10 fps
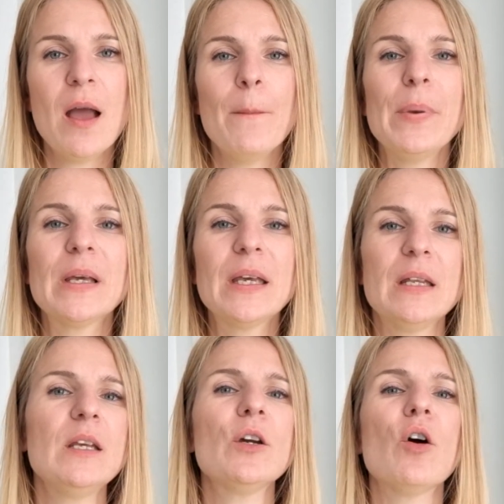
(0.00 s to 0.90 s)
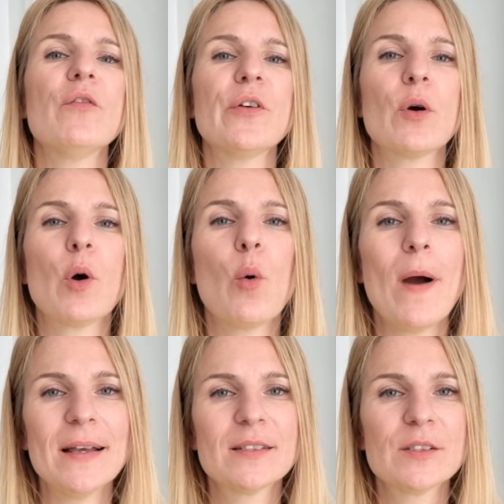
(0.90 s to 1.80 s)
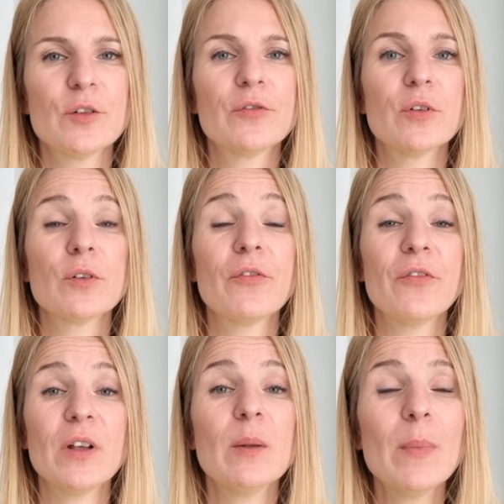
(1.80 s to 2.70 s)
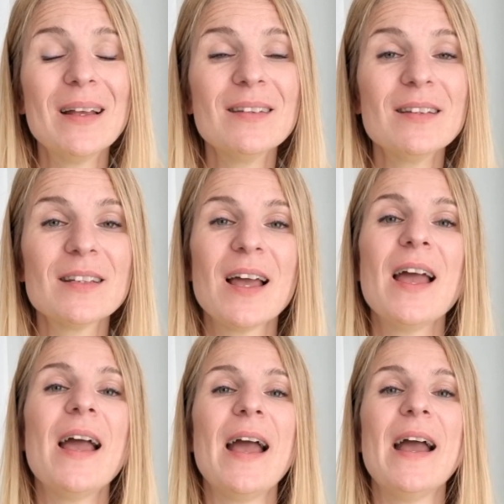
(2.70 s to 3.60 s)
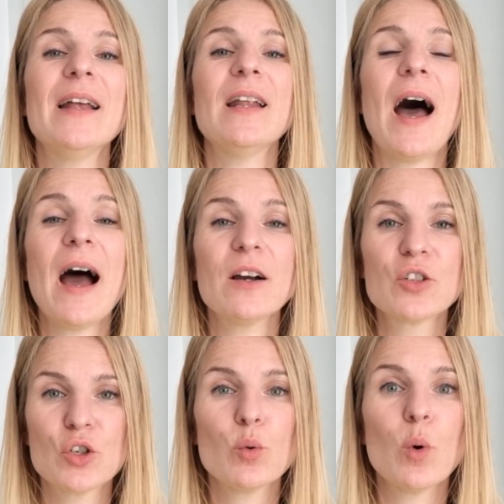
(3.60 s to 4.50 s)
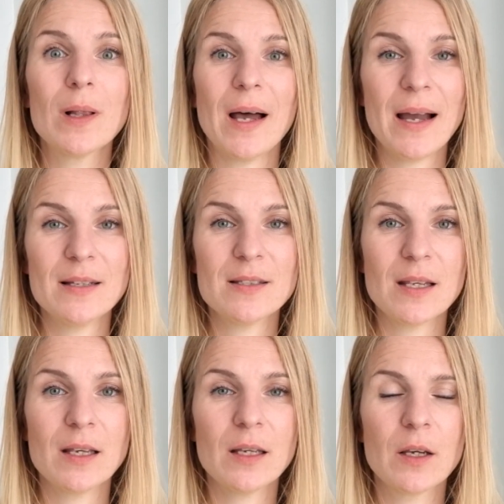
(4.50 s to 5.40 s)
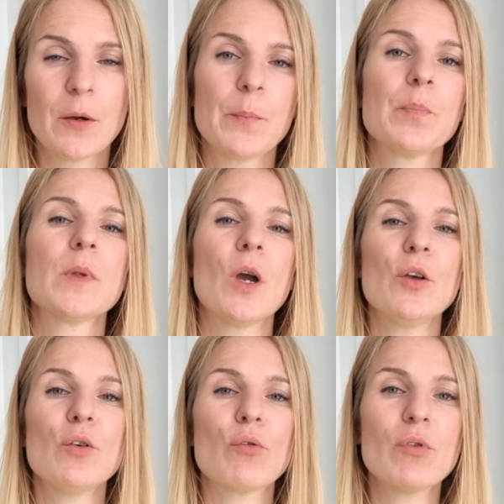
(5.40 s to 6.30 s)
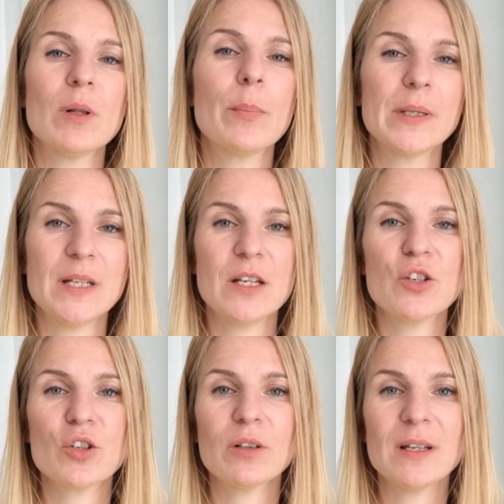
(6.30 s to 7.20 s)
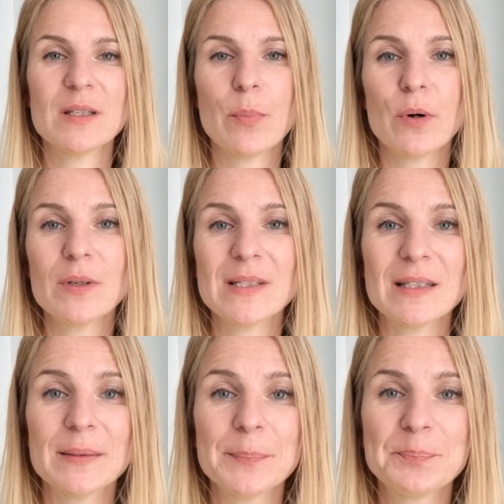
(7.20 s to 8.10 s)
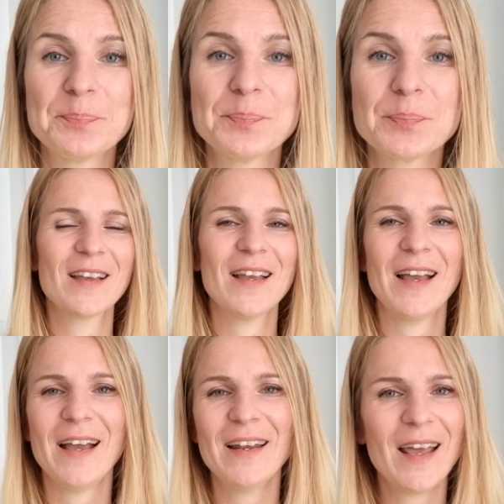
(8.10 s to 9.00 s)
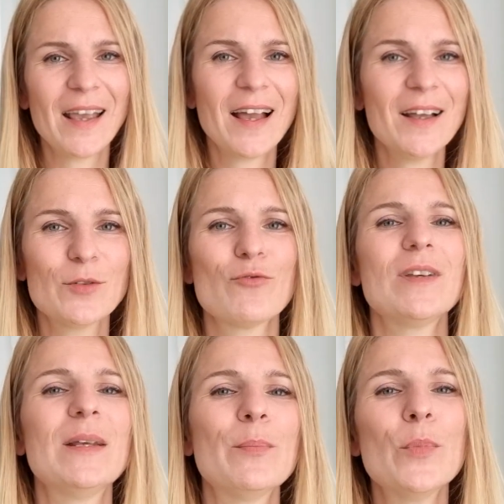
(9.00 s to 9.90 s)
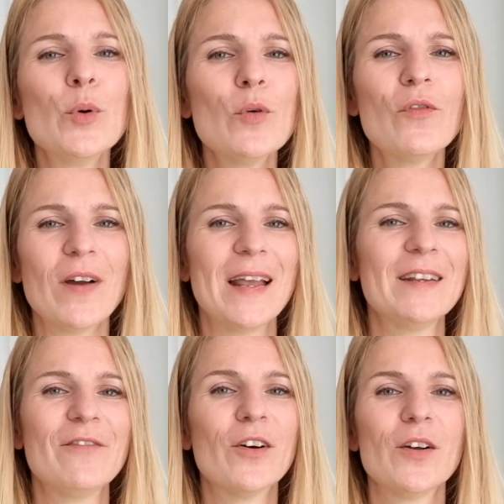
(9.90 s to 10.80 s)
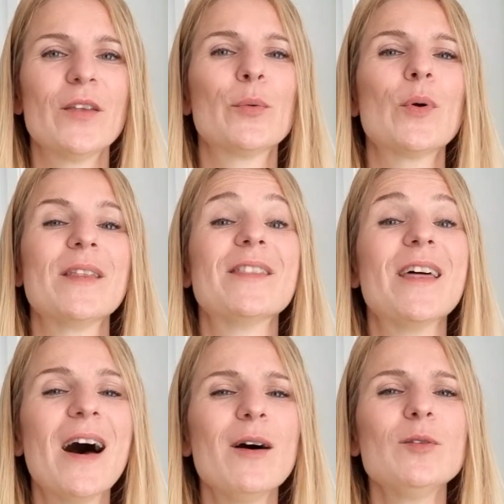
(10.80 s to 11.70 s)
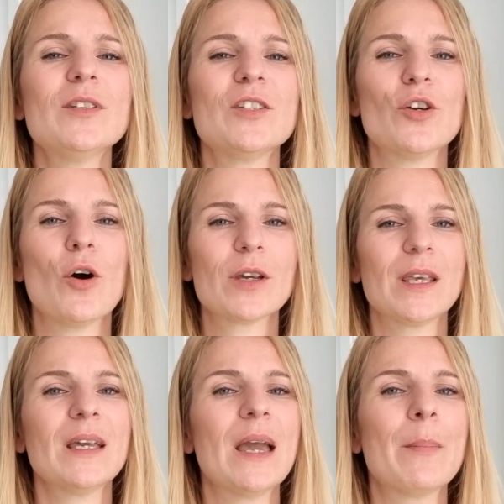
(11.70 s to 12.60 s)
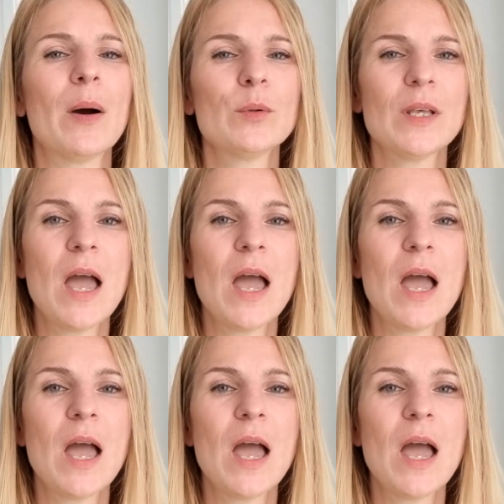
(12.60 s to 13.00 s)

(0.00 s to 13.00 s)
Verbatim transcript: beginning of your quest to fulfillment and actualizing your real potential as a person. And I can't really move any further without talking about